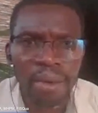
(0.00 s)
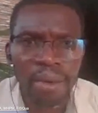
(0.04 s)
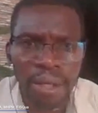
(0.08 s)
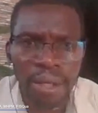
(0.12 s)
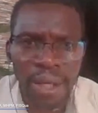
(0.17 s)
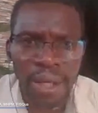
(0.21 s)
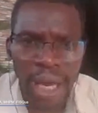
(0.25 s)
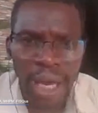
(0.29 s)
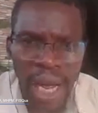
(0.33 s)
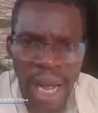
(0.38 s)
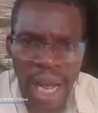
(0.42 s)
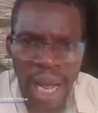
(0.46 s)

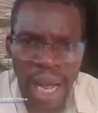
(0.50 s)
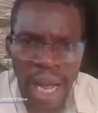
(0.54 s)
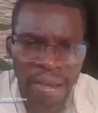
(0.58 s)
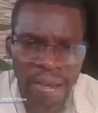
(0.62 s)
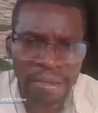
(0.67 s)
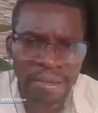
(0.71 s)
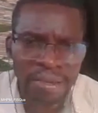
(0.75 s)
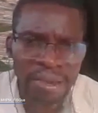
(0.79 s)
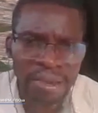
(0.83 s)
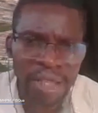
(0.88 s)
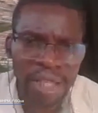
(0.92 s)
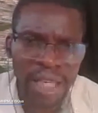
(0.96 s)
we
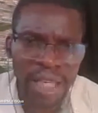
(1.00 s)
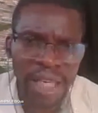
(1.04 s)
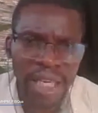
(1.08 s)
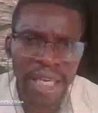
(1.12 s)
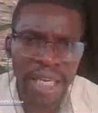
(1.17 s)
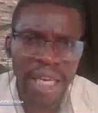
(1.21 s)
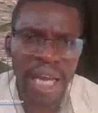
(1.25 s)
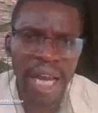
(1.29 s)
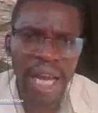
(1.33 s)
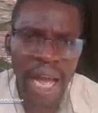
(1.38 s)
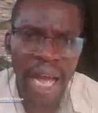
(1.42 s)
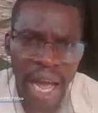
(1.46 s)
have
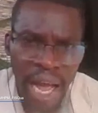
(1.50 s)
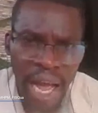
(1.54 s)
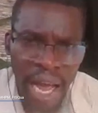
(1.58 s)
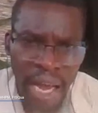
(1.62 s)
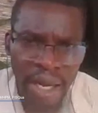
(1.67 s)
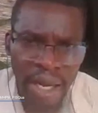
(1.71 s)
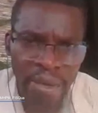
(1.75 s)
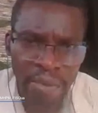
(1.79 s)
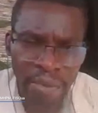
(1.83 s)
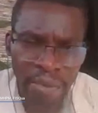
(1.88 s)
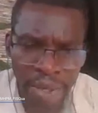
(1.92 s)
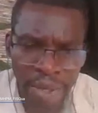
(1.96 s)
a
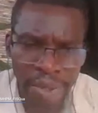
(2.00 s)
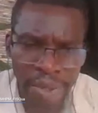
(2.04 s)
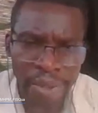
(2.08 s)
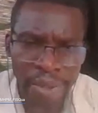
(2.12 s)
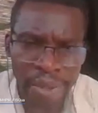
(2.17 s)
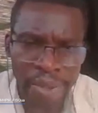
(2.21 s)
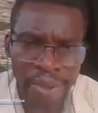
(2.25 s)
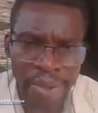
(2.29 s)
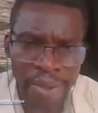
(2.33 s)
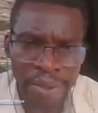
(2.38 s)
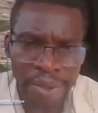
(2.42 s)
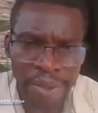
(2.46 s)
high
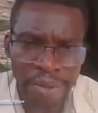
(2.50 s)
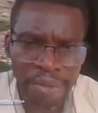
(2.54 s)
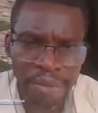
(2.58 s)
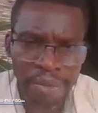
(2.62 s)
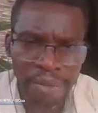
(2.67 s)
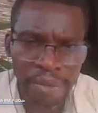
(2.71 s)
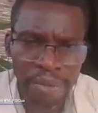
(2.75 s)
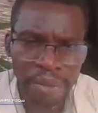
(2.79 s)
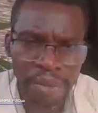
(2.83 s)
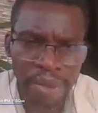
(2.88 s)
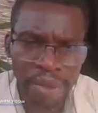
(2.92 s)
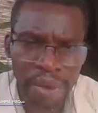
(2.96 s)
record
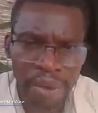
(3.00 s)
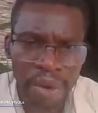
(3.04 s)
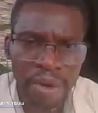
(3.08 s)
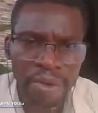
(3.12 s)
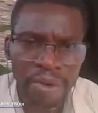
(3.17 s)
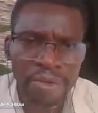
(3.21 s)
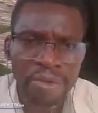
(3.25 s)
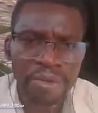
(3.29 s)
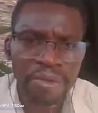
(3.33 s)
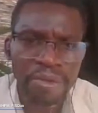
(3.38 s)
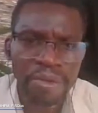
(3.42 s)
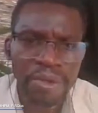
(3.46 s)

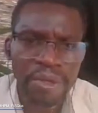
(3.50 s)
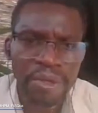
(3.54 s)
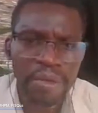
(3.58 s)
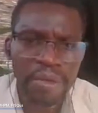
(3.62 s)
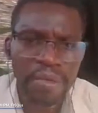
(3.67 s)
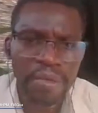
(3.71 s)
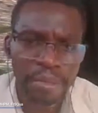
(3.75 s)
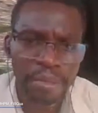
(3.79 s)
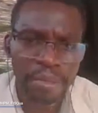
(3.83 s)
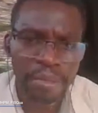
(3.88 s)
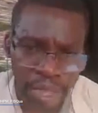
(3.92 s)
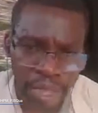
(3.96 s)
of
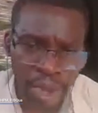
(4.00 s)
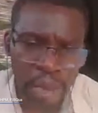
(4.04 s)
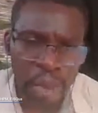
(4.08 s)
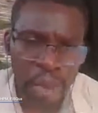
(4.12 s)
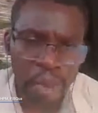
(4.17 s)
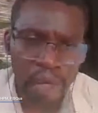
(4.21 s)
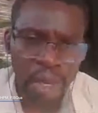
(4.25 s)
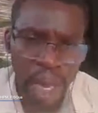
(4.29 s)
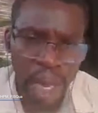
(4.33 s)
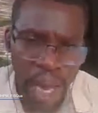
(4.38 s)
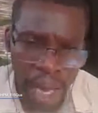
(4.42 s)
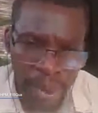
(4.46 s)

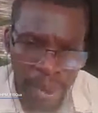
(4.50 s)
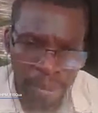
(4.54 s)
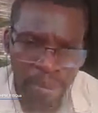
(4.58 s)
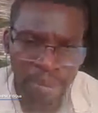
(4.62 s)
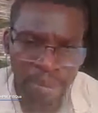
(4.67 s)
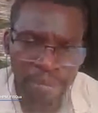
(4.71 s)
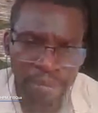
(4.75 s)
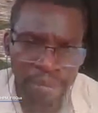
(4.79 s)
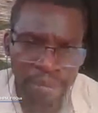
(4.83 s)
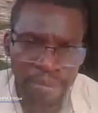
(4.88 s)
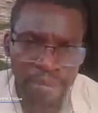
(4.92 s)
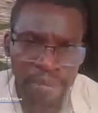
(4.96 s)
medical
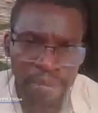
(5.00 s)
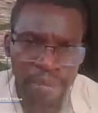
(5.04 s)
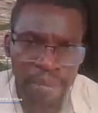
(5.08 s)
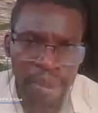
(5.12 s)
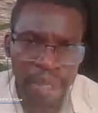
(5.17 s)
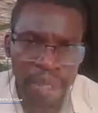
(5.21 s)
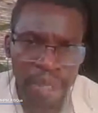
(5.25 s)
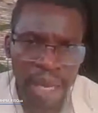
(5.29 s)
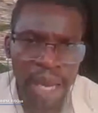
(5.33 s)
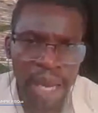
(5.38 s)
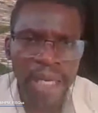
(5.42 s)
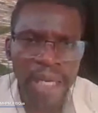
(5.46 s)
harm.
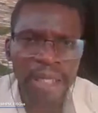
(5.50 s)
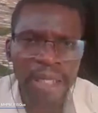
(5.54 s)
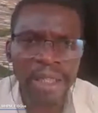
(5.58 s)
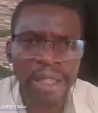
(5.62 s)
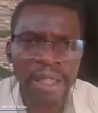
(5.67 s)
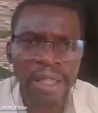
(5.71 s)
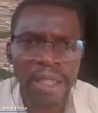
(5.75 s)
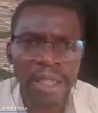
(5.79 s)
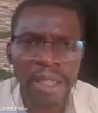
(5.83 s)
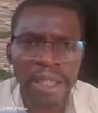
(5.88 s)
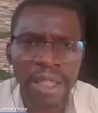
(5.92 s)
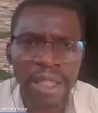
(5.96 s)

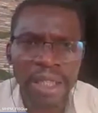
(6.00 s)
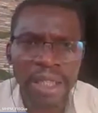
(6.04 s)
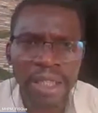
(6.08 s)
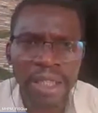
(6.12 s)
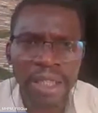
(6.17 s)
And